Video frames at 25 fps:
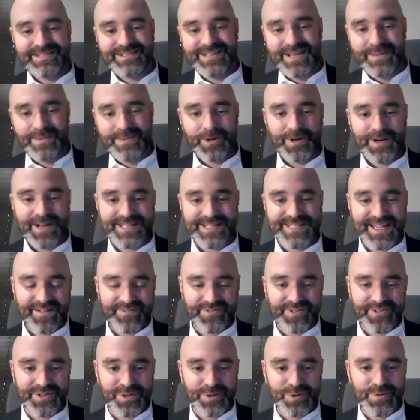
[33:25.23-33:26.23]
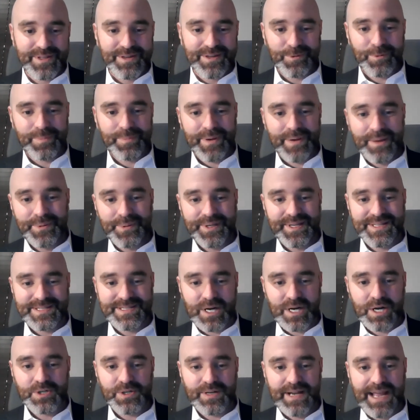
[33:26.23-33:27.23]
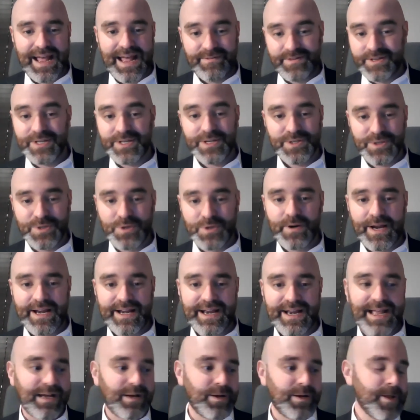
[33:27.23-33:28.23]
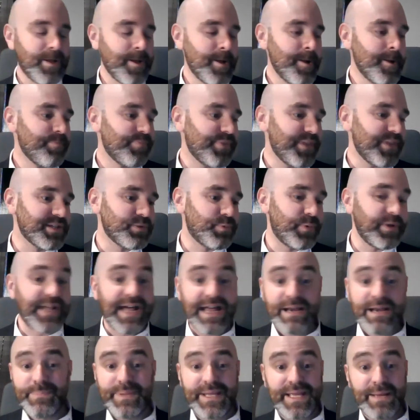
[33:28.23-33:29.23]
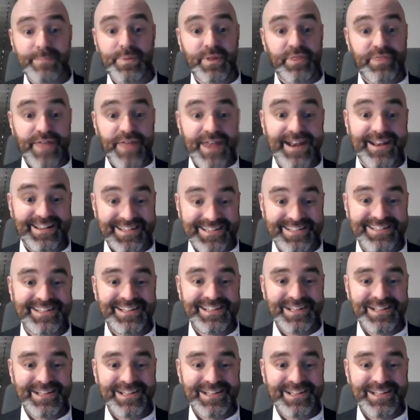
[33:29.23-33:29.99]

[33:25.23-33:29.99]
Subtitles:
Democrats have to do that Republicans aren't having to do right now is we got to be empathetic.